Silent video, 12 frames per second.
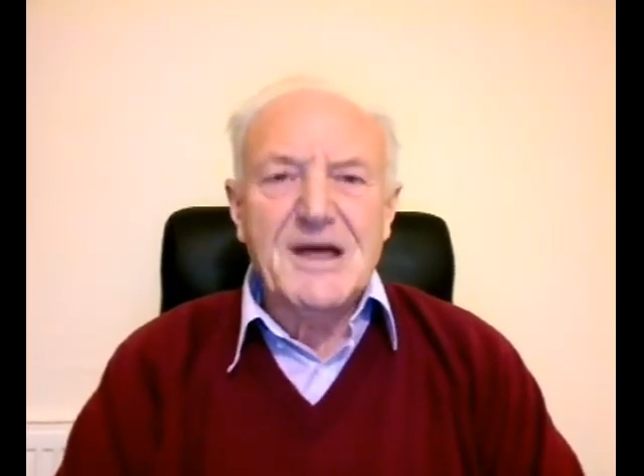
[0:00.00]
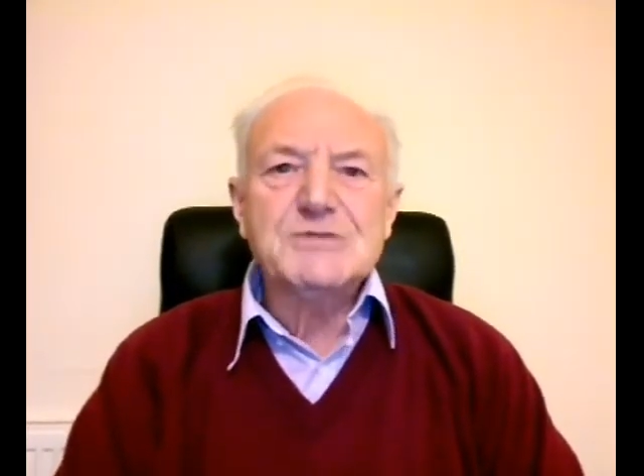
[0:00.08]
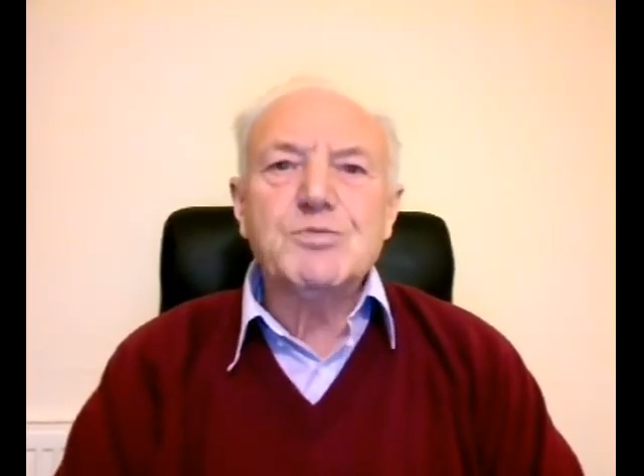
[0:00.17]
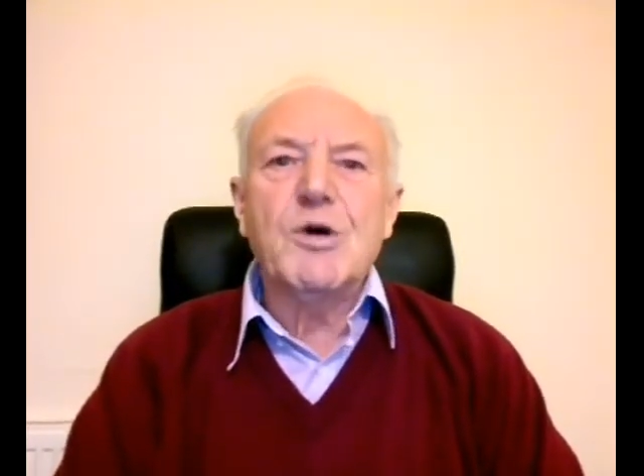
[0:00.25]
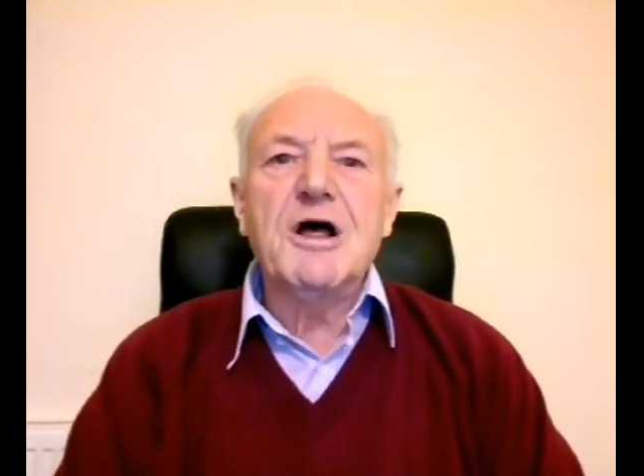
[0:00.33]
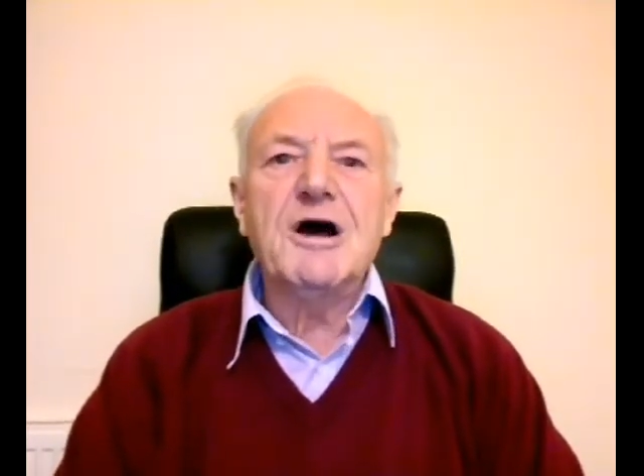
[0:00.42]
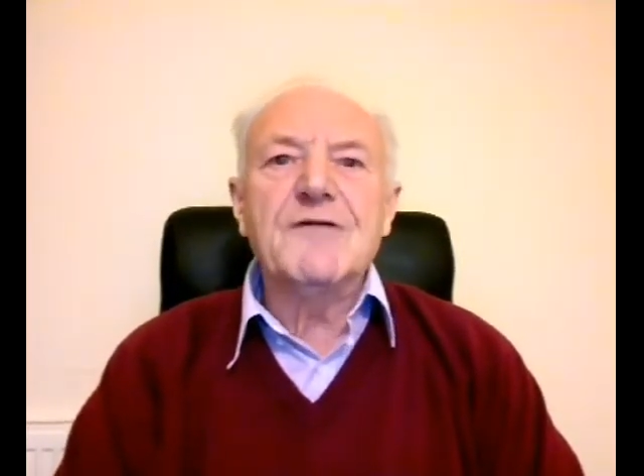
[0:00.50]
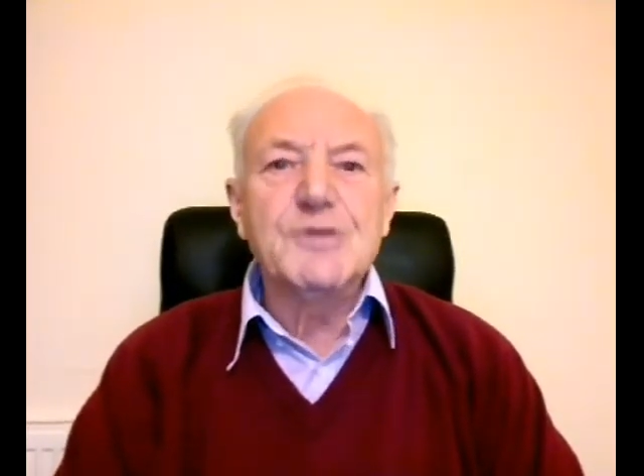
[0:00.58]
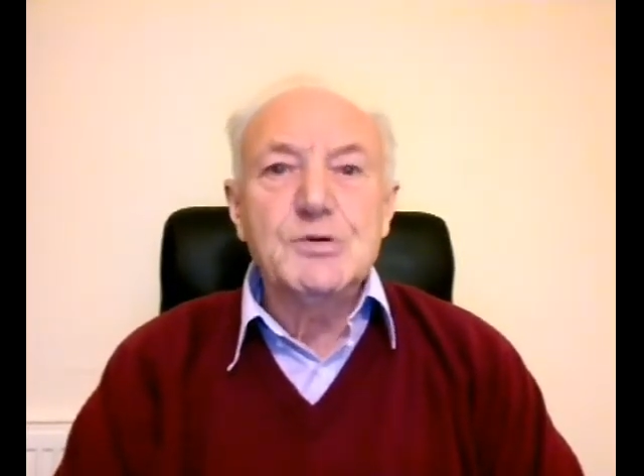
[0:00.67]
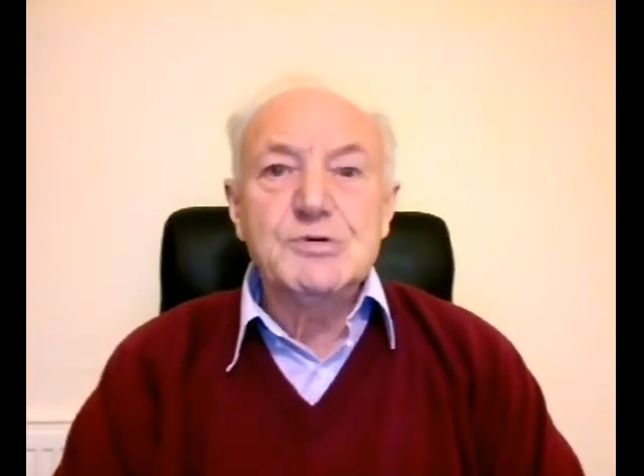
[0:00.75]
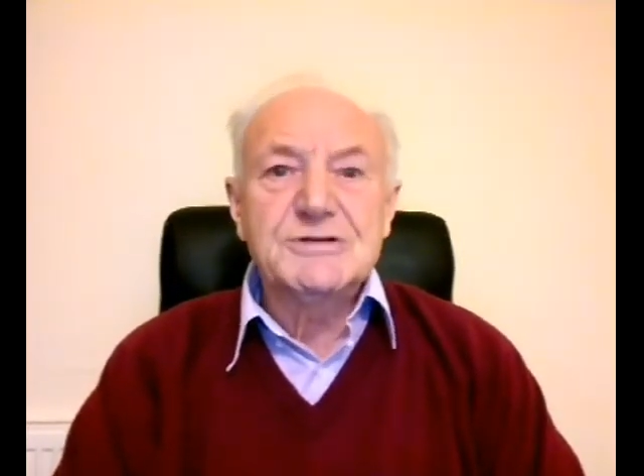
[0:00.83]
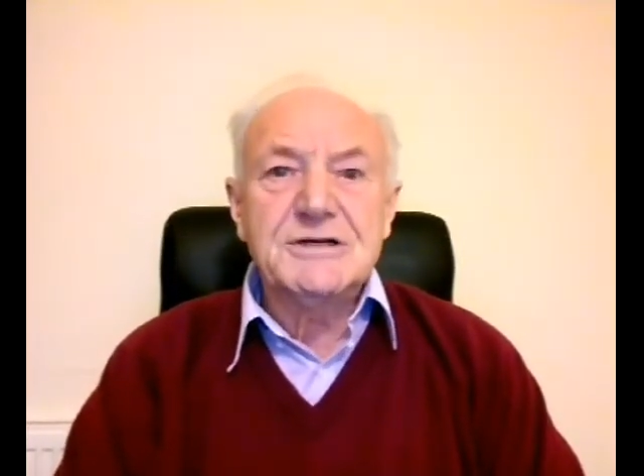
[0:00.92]
that's why I've
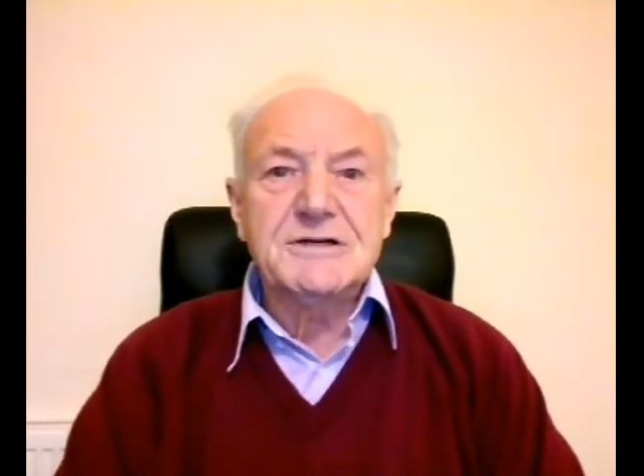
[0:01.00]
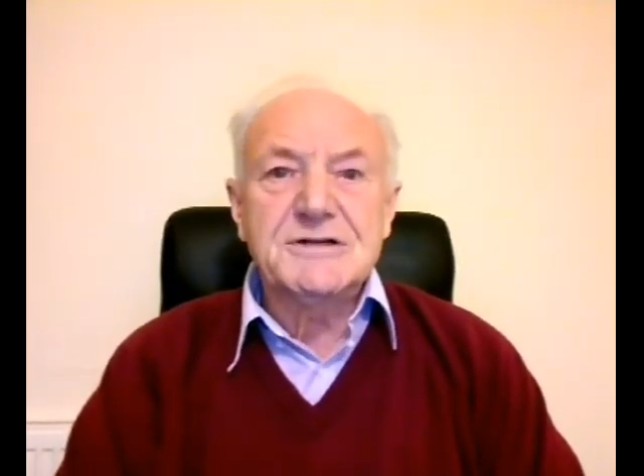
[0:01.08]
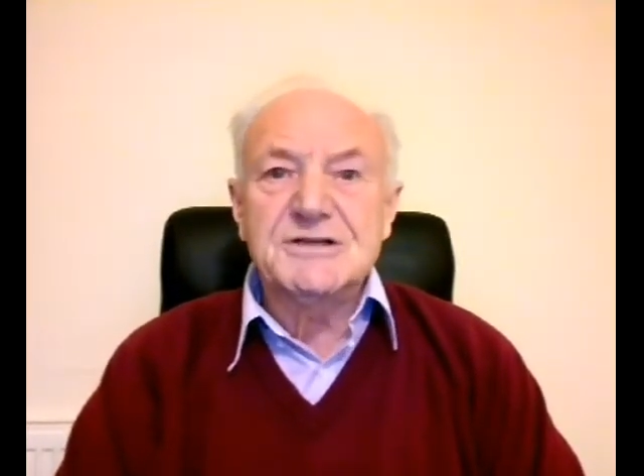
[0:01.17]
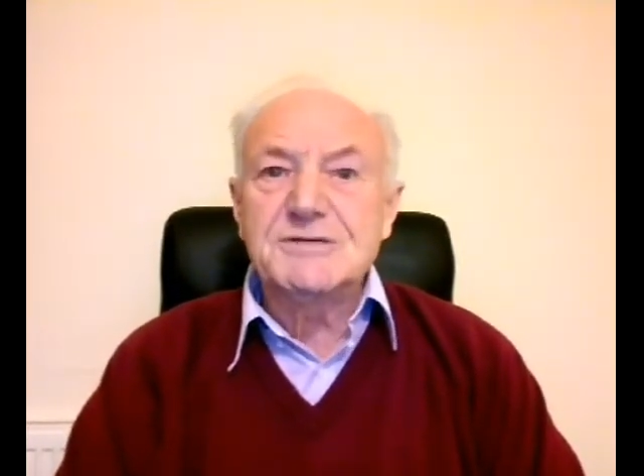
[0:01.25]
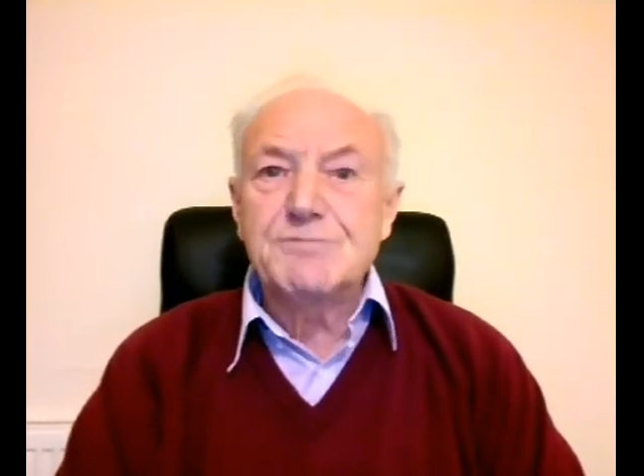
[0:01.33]
used it and